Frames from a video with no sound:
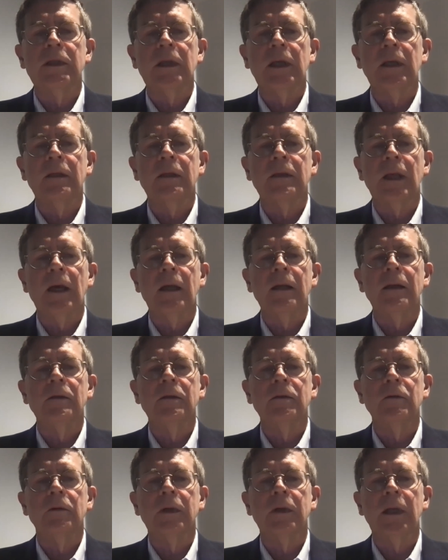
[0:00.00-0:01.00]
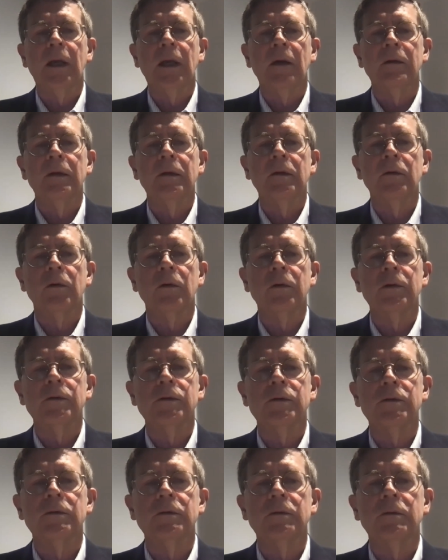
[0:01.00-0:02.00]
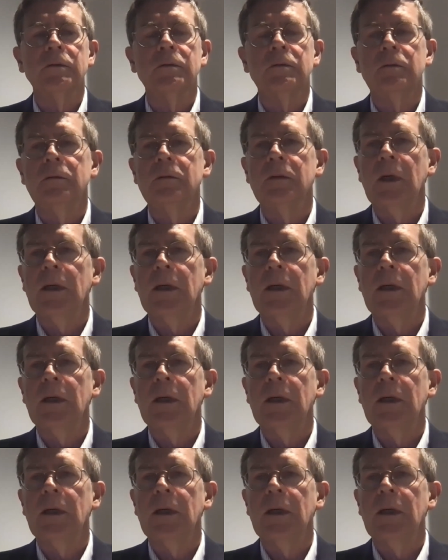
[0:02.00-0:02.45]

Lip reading: take that into account in order to